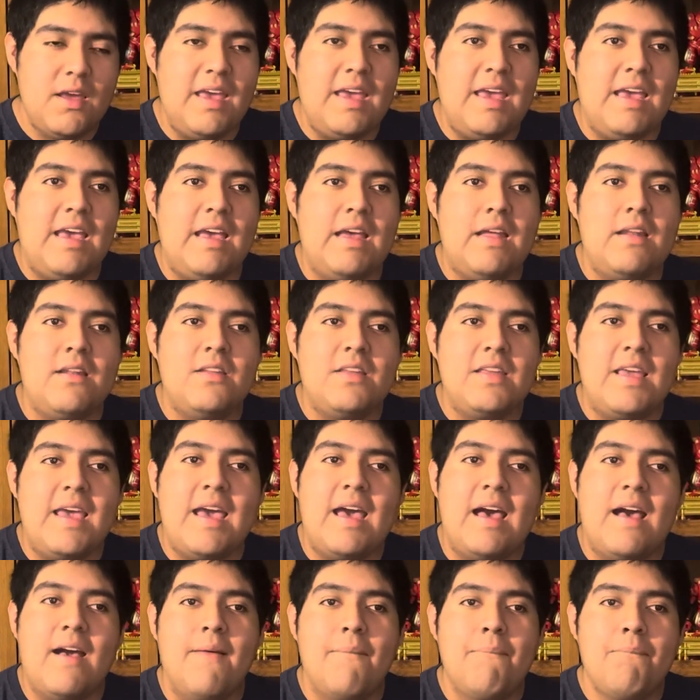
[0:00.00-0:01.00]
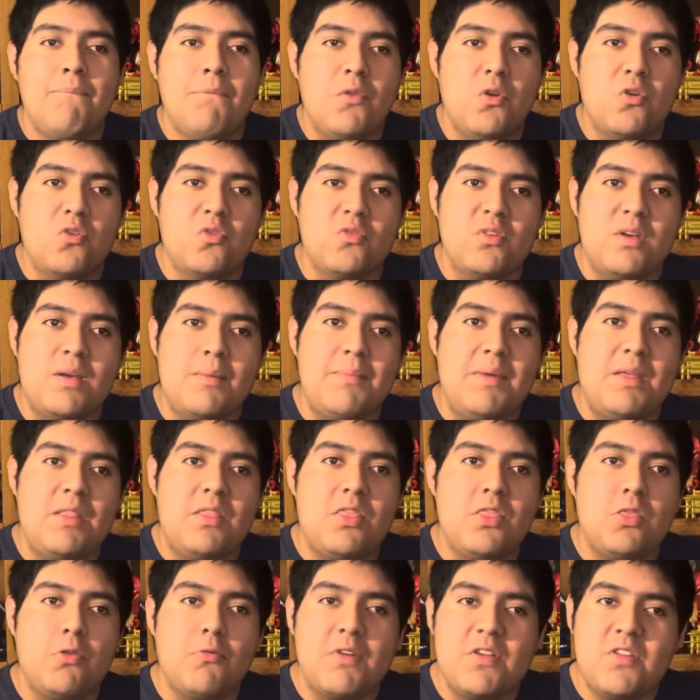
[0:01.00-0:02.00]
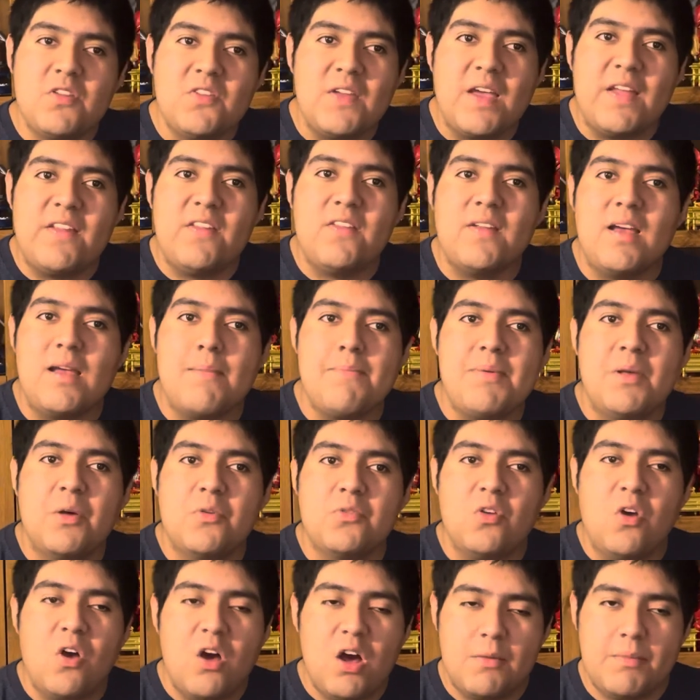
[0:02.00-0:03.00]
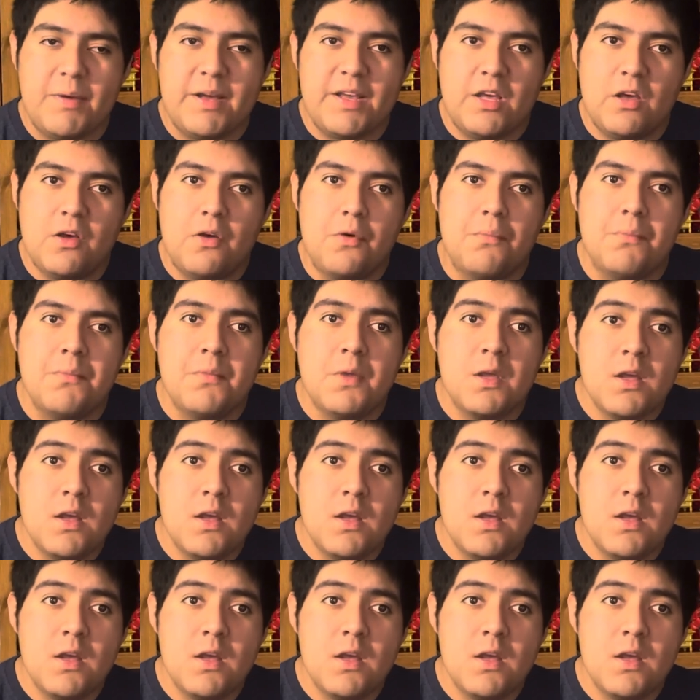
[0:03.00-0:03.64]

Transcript: And yeah, there's only been 3 sets that I built on my own.